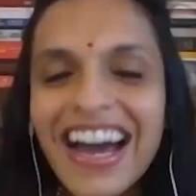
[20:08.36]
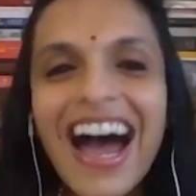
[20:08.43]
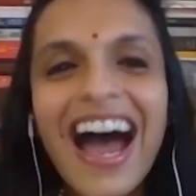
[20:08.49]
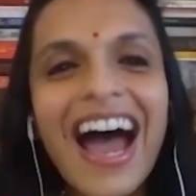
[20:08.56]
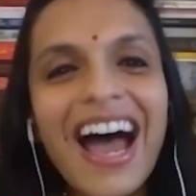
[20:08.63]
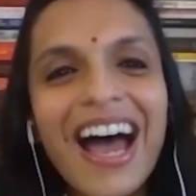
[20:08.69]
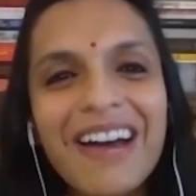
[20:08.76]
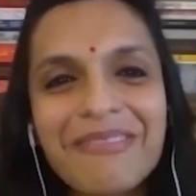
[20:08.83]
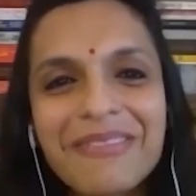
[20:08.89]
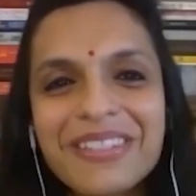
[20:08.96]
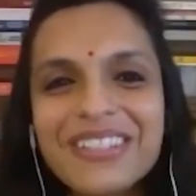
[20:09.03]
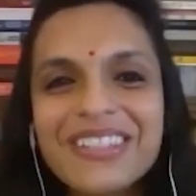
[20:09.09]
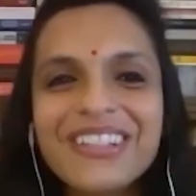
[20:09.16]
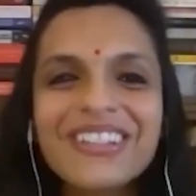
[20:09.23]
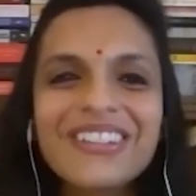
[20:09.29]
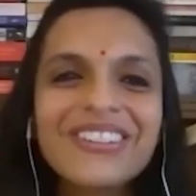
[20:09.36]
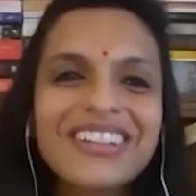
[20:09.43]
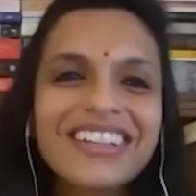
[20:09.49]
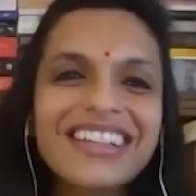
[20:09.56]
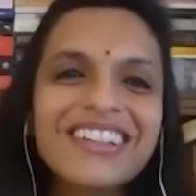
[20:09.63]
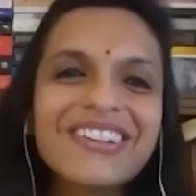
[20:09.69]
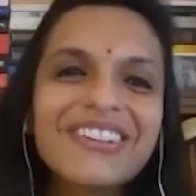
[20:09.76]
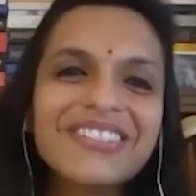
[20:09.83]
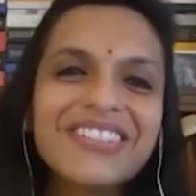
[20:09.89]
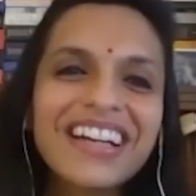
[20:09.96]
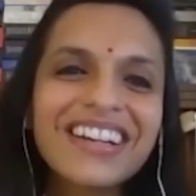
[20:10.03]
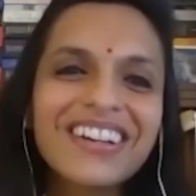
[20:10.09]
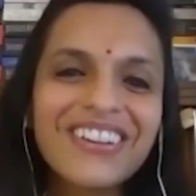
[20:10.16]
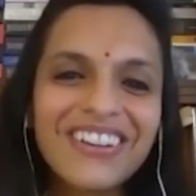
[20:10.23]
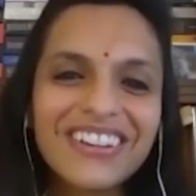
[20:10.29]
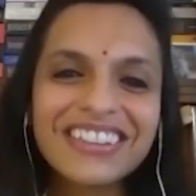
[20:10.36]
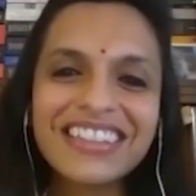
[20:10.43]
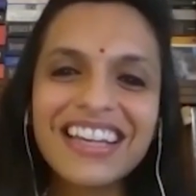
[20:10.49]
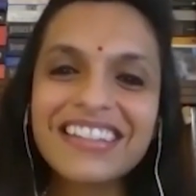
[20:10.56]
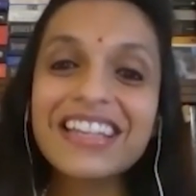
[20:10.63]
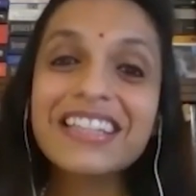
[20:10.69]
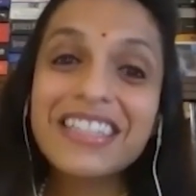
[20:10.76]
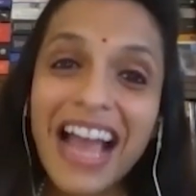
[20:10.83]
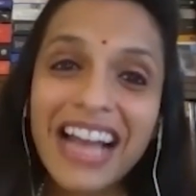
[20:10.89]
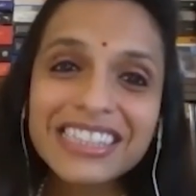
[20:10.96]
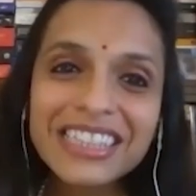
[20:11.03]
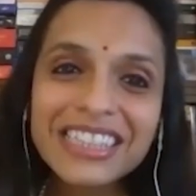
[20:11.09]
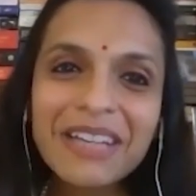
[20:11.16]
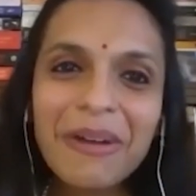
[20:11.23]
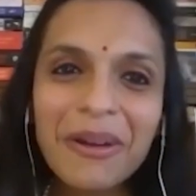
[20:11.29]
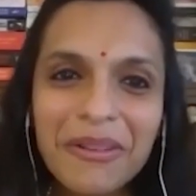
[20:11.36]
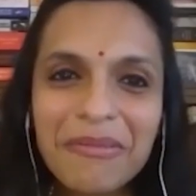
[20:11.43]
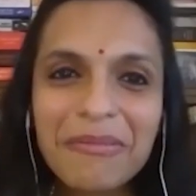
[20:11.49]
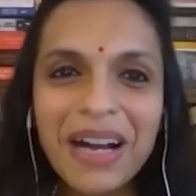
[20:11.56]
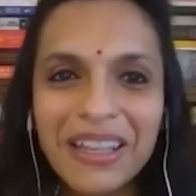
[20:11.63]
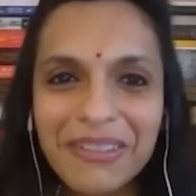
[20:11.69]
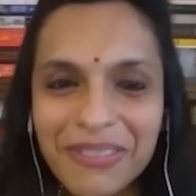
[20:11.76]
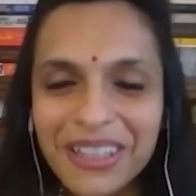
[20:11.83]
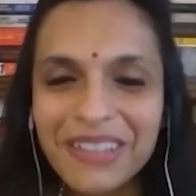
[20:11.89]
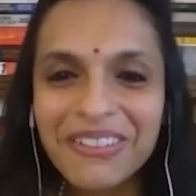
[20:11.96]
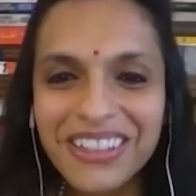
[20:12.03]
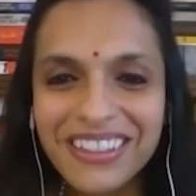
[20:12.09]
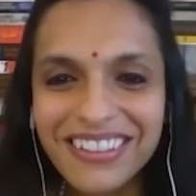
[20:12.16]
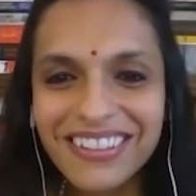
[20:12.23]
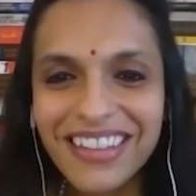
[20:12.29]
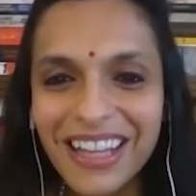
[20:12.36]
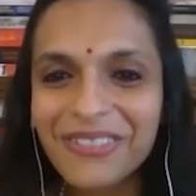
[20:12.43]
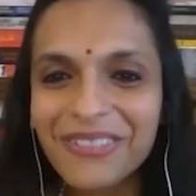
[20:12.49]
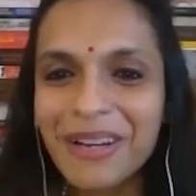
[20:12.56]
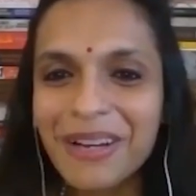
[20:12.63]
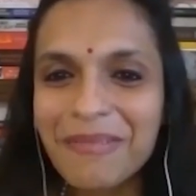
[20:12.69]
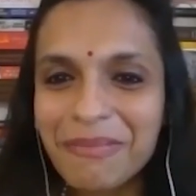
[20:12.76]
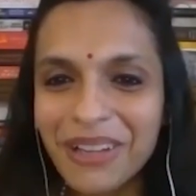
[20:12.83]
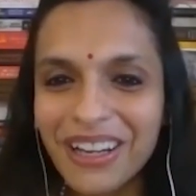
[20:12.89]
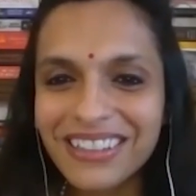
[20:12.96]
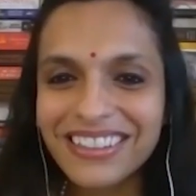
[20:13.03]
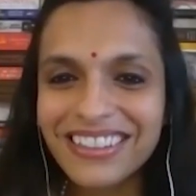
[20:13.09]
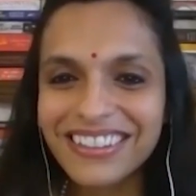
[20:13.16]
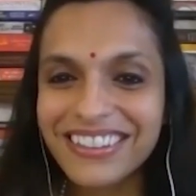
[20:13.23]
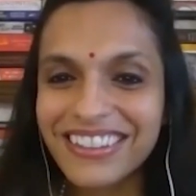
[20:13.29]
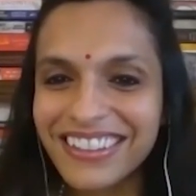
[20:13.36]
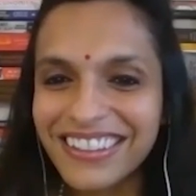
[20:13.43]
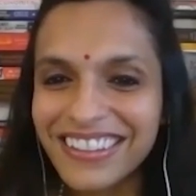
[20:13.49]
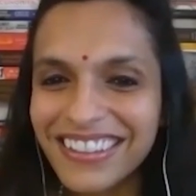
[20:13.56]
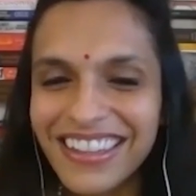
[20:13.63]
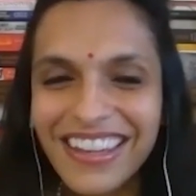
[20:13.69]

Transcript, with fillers: Absolutely. Oh my gosh. Yes. It's actually one of my favorites. So that's why I plugged this in.